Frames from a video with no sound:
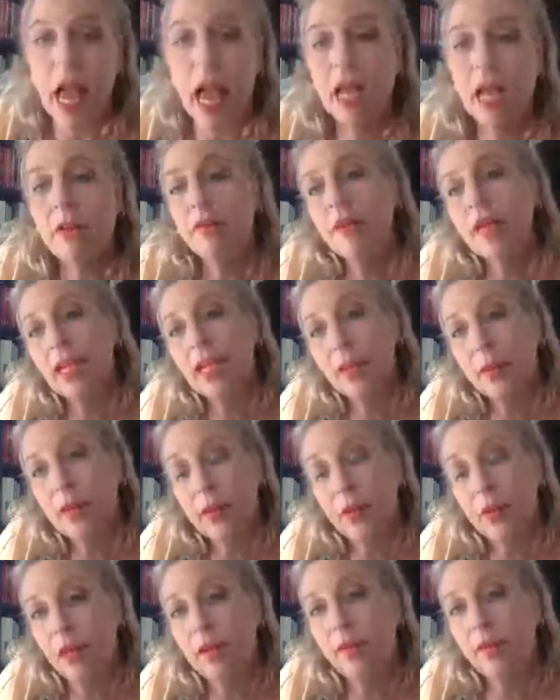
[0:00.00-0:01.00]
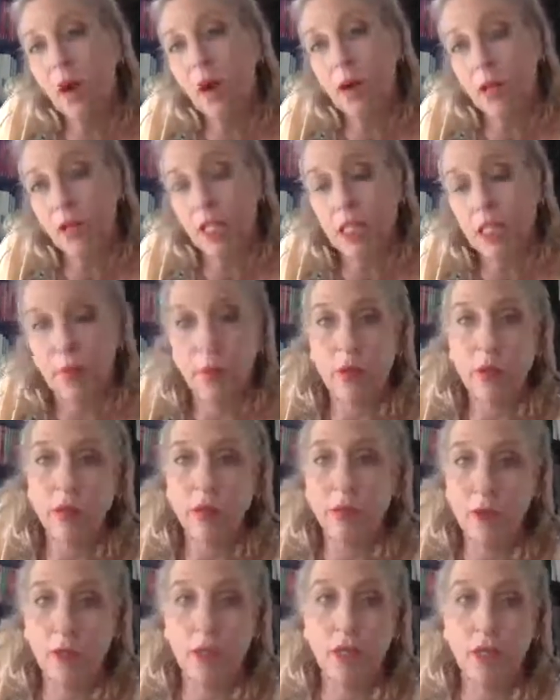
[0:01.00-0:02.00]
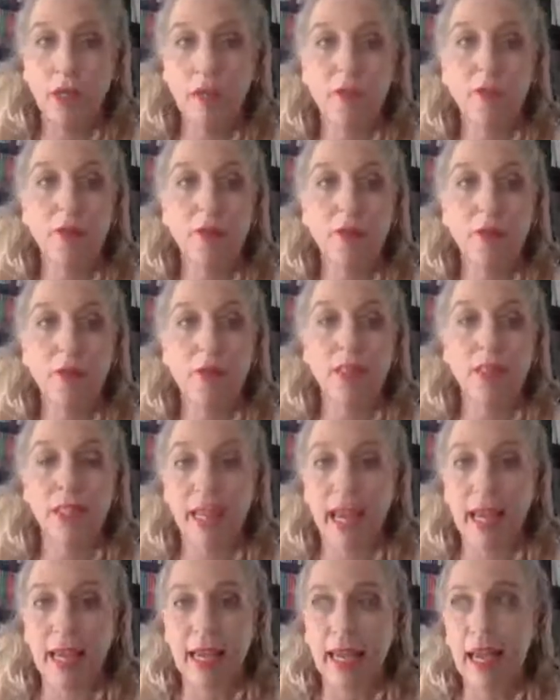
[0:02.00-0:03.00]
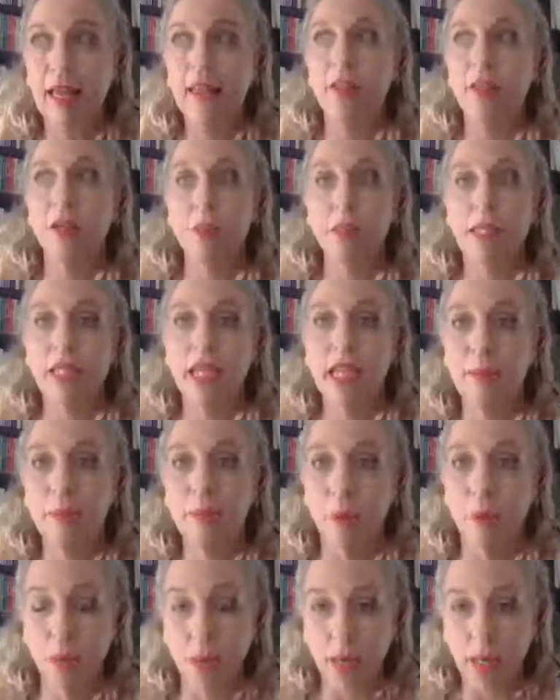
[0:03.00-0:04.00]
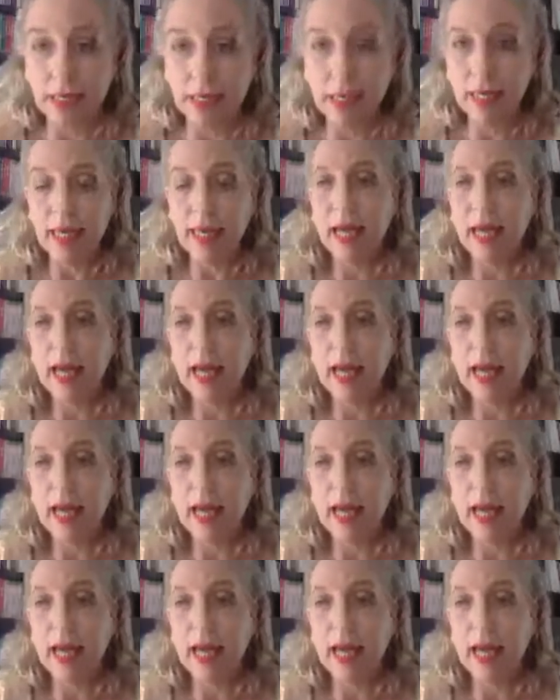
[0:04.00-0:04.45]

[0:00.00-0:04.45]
And really, we're looking for honesty. We're not looking for you to say this was dead boring.